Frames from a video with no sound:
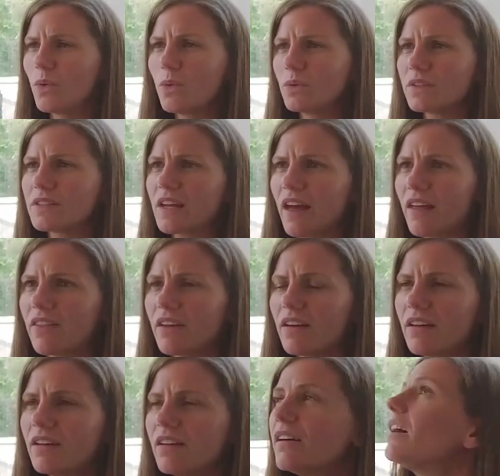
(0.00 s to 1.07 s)
all
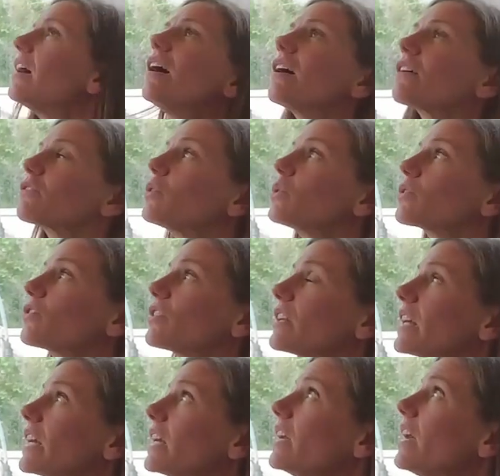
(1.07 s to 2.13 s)
together,
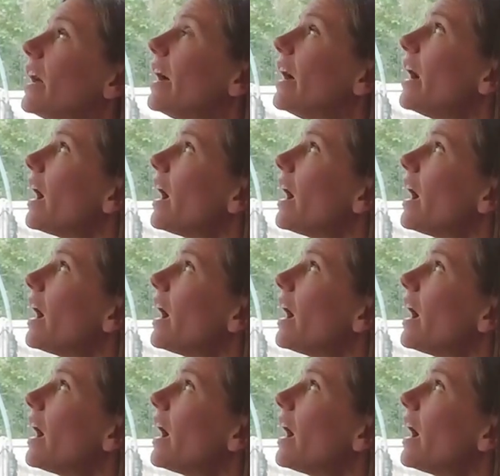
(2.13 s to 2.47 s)
unfortunately.